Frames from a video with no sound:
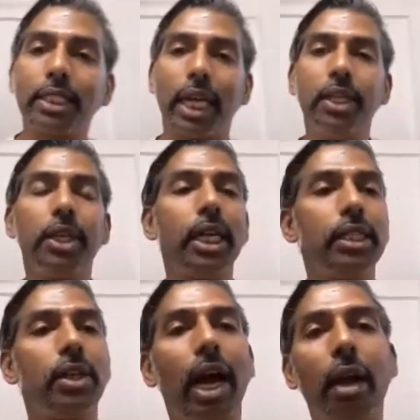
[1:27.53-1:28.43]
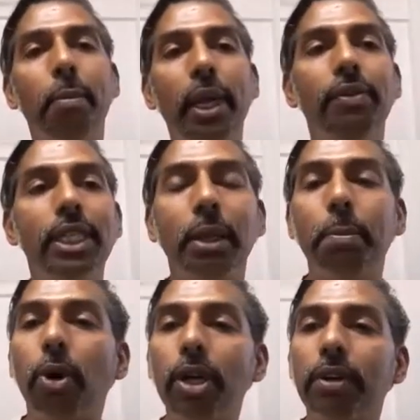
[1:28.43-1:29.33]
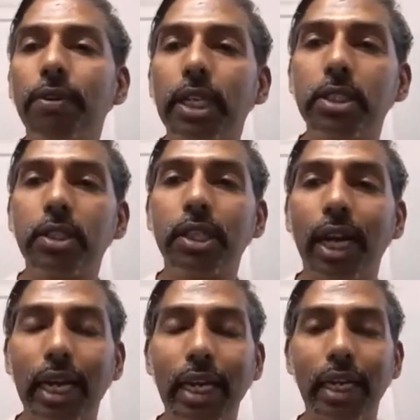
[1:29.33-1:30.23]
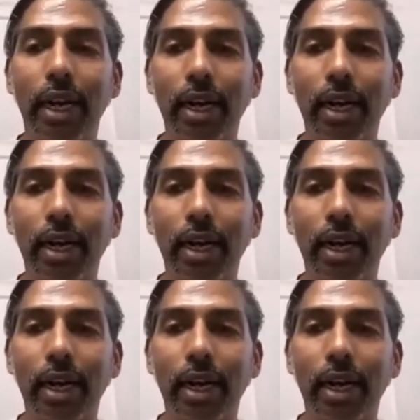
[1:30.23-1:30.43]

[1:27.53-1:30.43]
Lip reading: So as educator, I believe it is important for us to